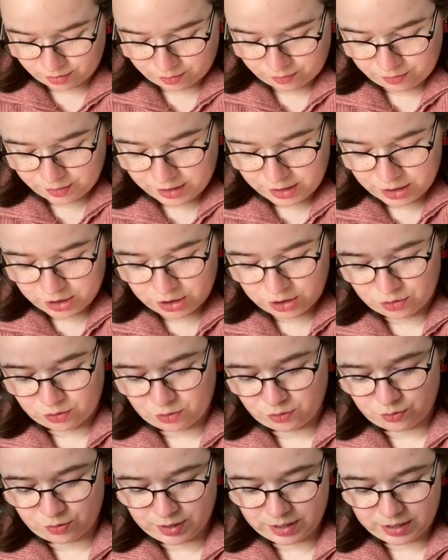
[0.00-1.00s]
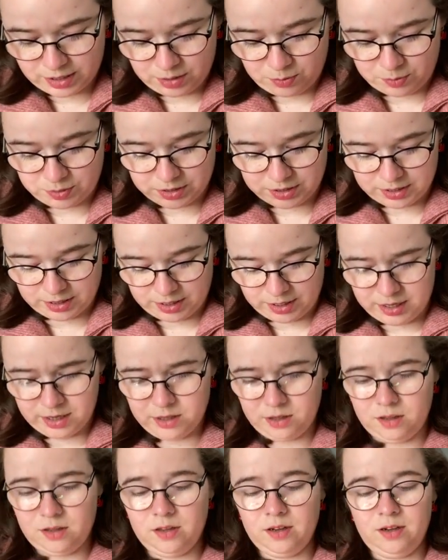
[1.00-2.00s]
finished already with the
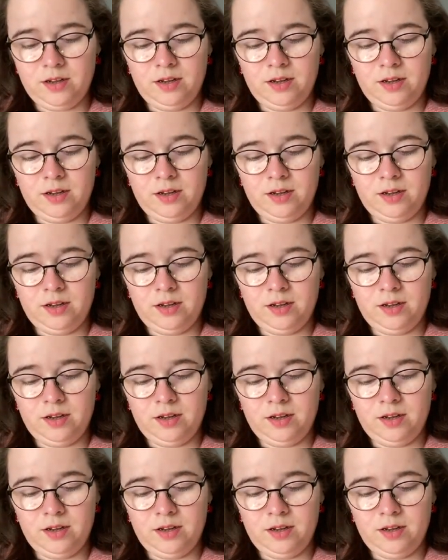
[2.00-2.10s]
heel.